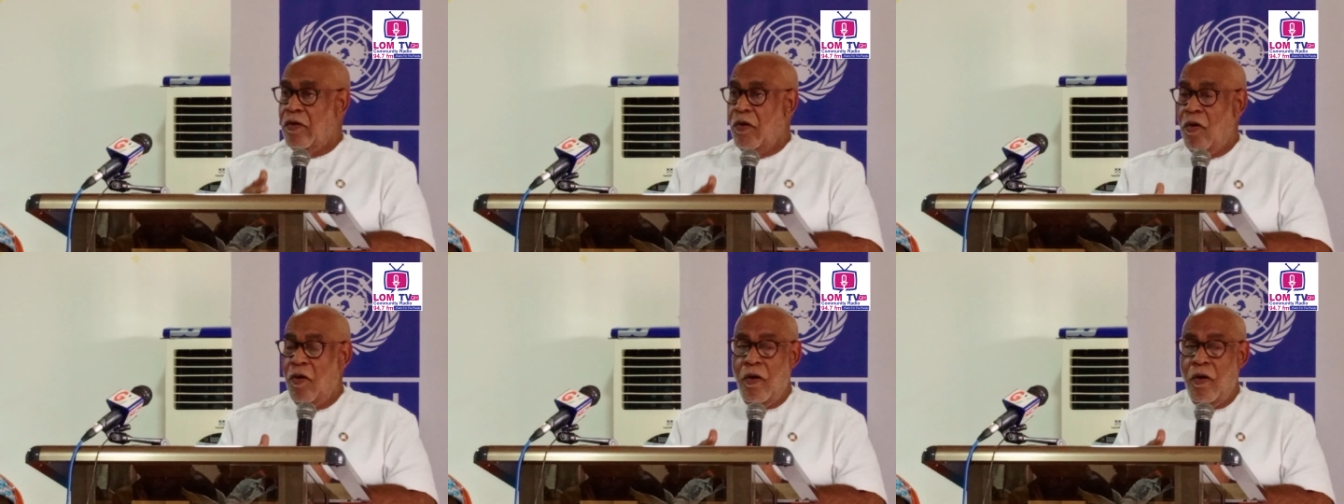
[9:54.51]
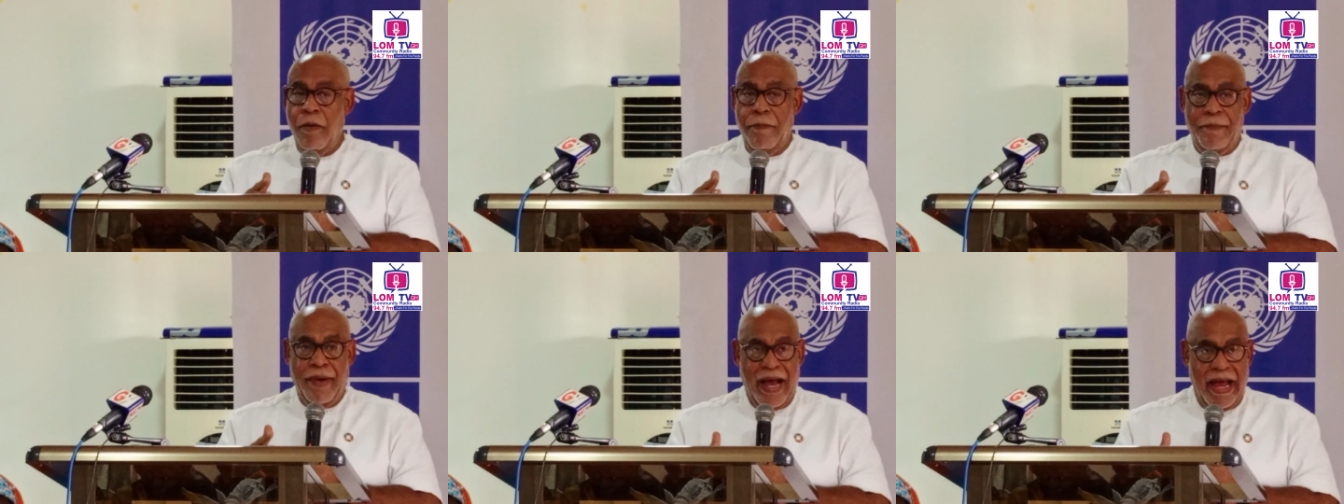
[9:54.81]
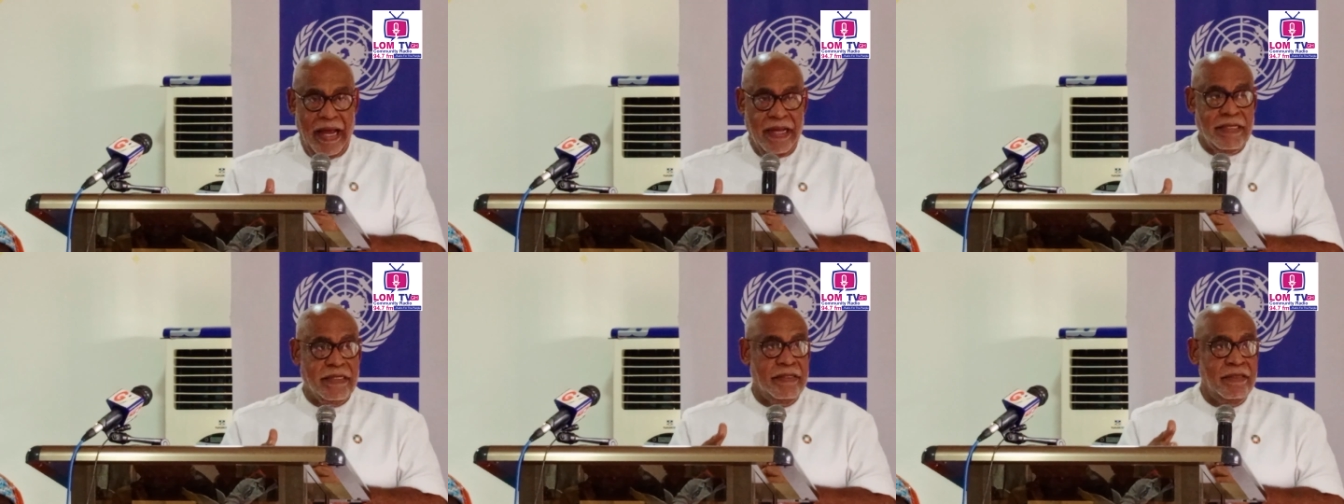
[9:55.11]
core
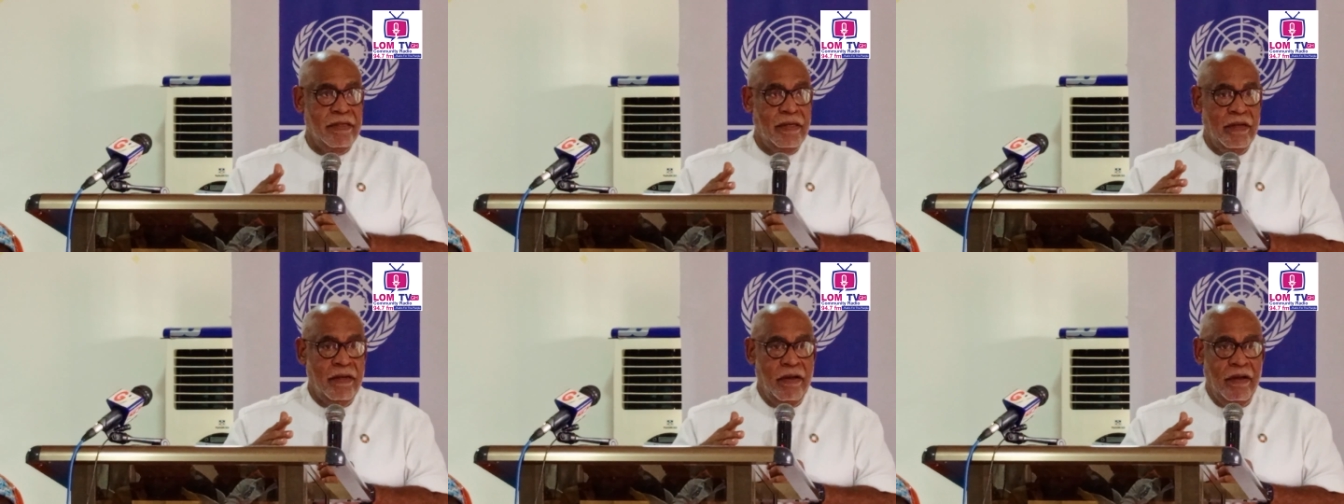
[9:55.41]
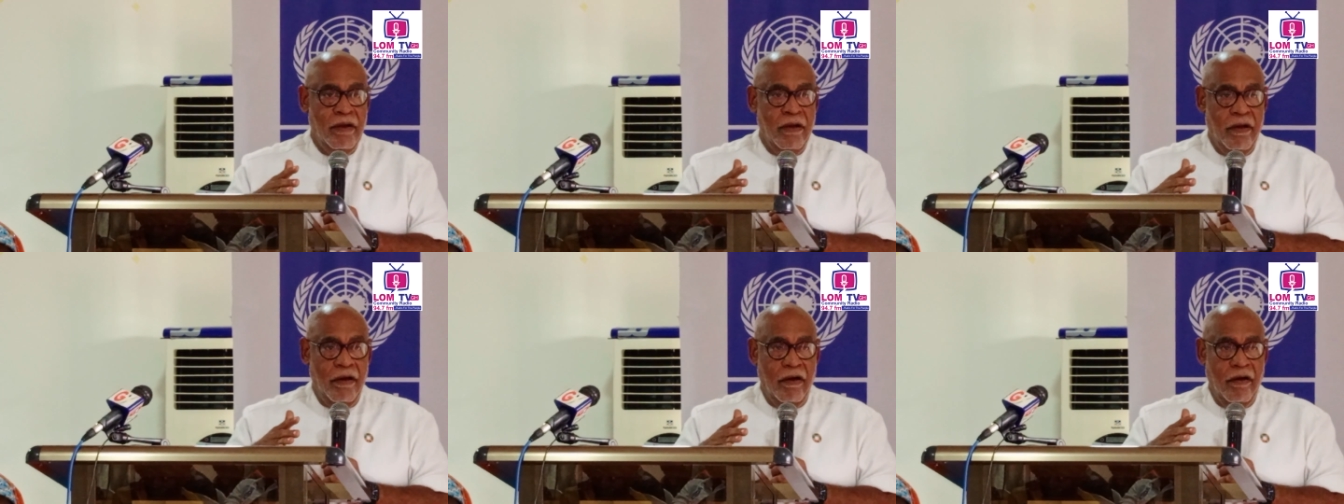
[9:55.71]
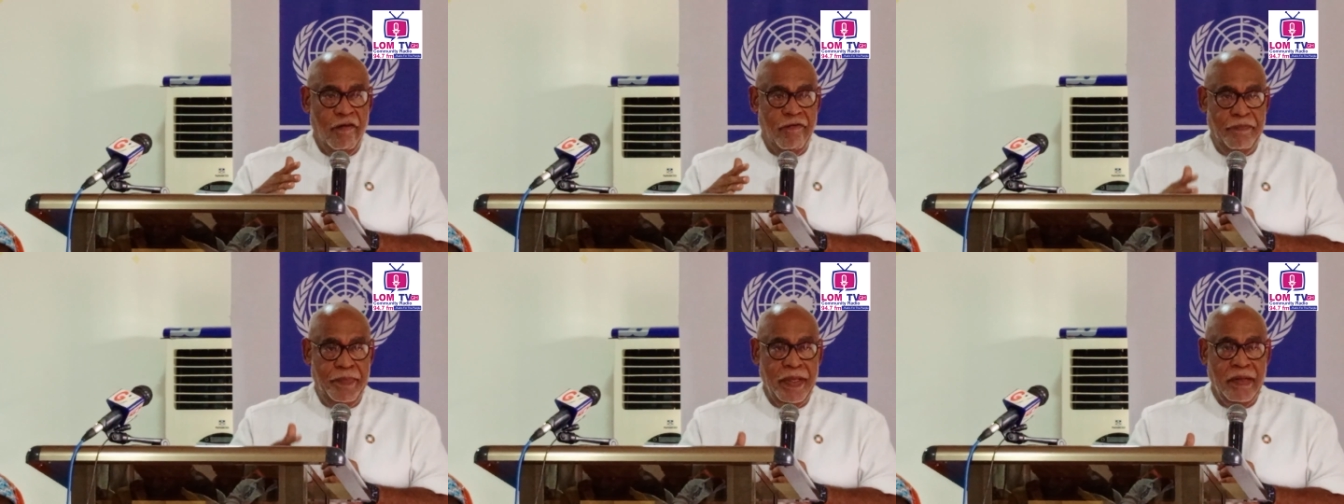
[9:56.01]
part
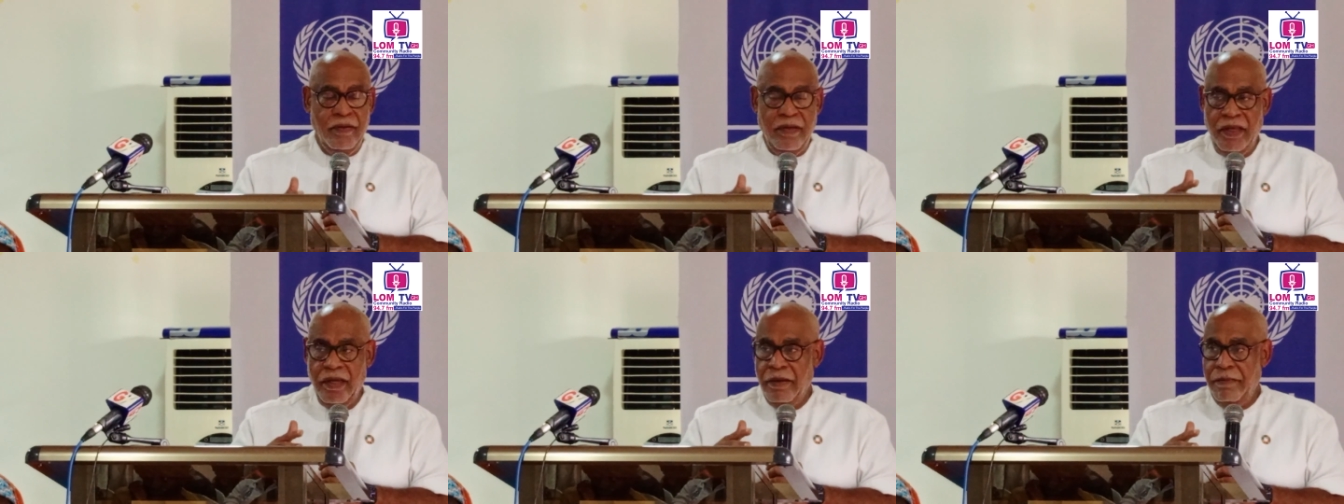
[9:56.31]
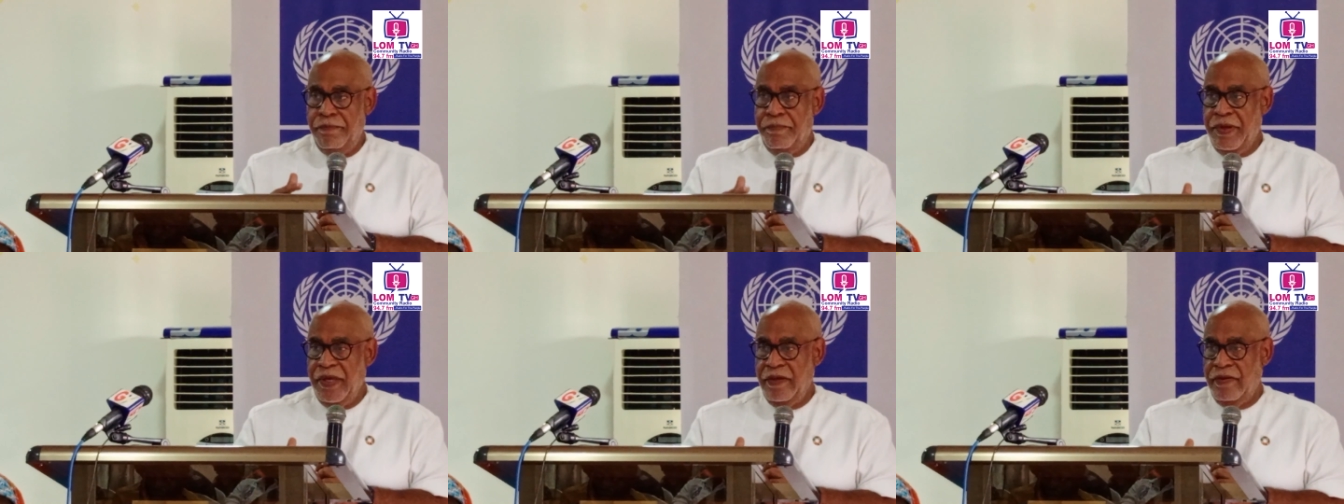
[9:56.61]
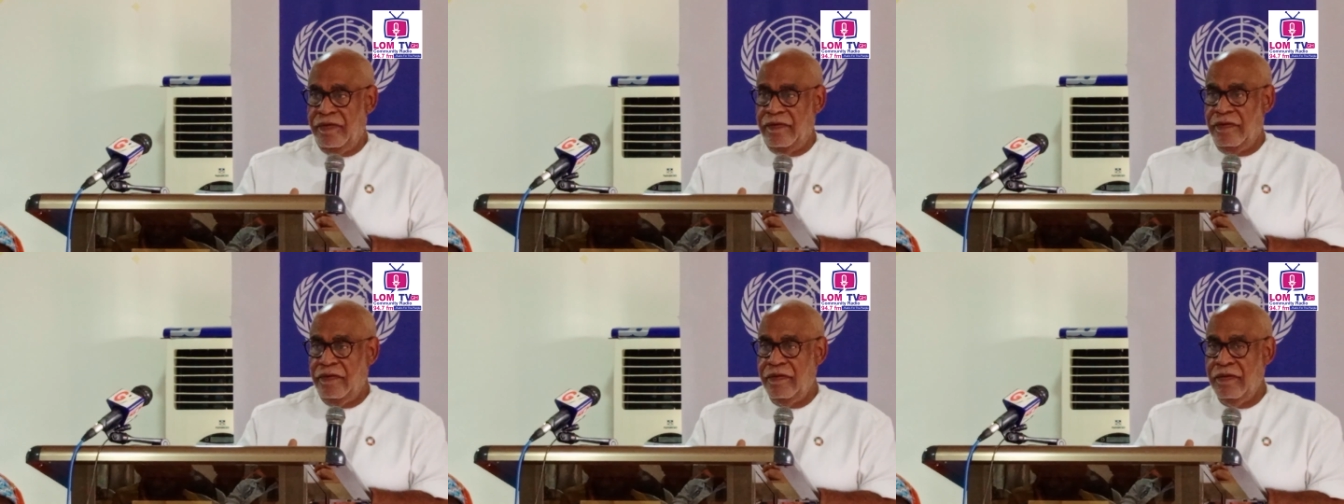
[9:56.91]
of building
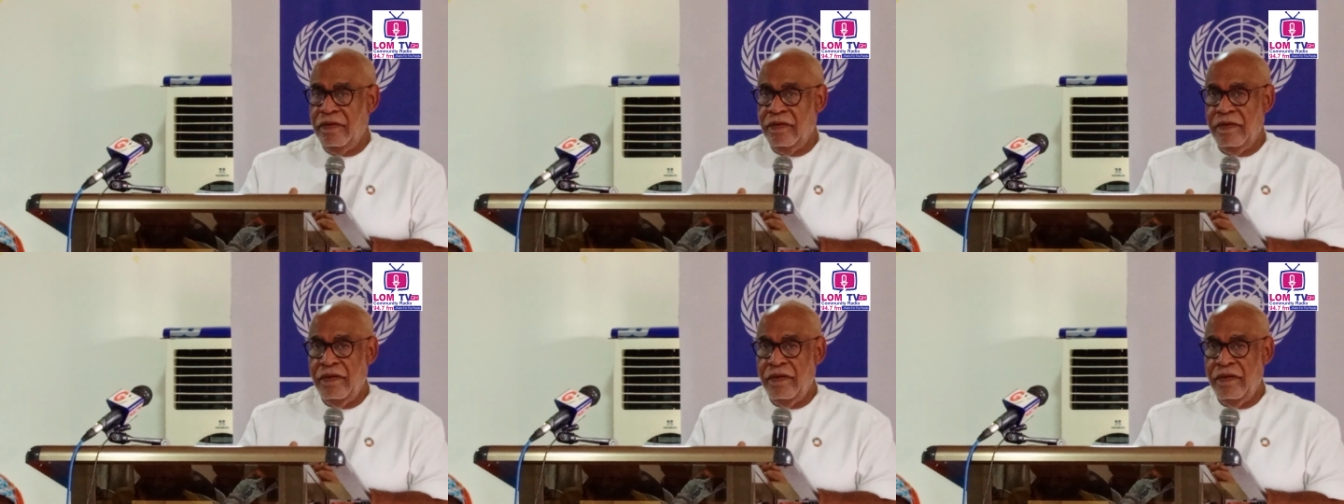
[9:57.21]
peace.